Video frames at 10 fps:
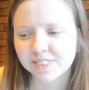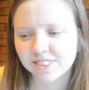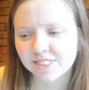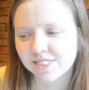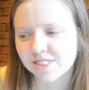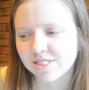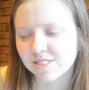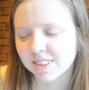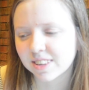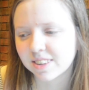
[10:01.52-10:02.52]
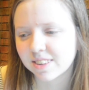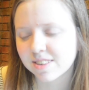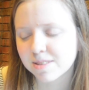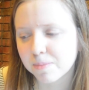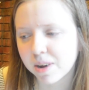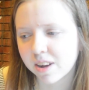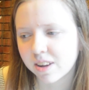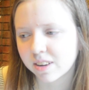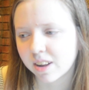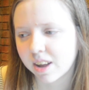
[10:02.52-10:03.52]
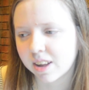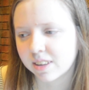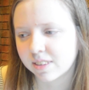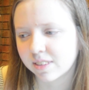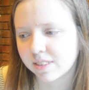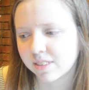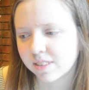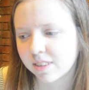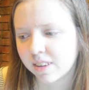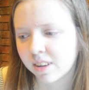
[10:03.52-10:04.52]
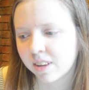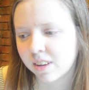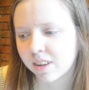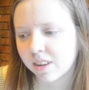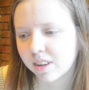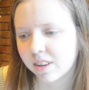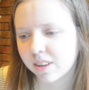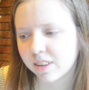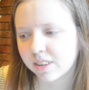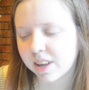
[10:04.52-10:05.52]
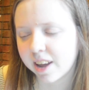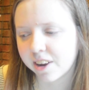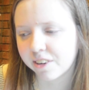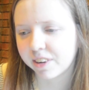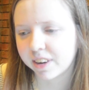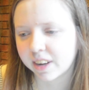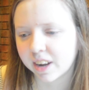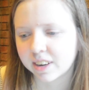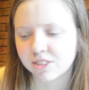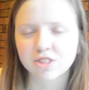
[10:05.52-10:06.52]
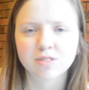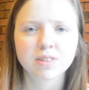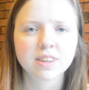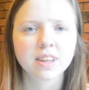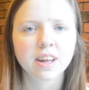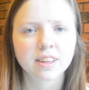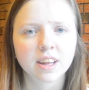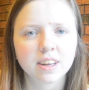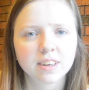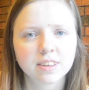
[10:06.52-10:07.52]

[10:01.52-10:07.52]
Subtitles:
She's just really smart and caring, and I just really like that.